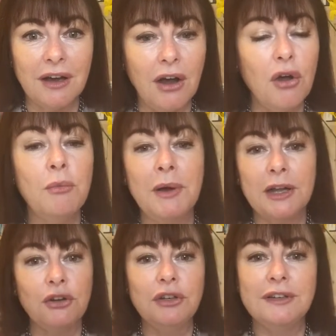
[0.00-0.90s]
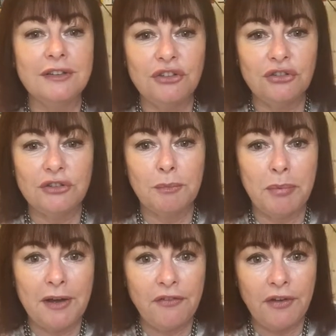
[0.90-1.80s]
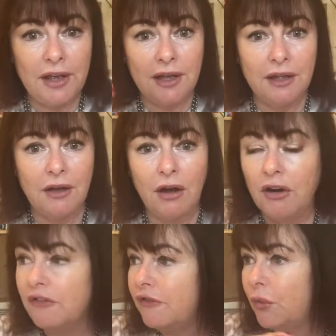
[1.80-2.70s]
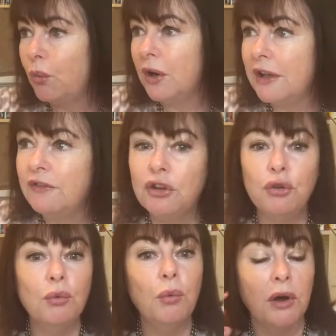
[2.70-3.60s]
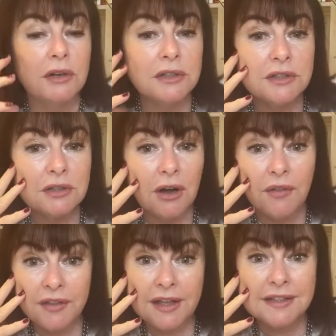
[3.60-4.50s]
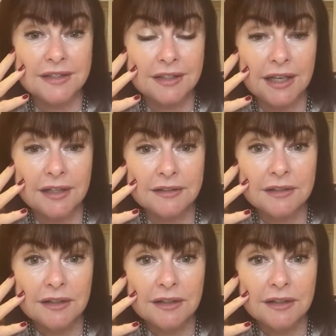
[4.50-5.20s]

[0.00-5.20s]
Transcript: oh my goodness, it's just a buffet of whatever you want on the internet,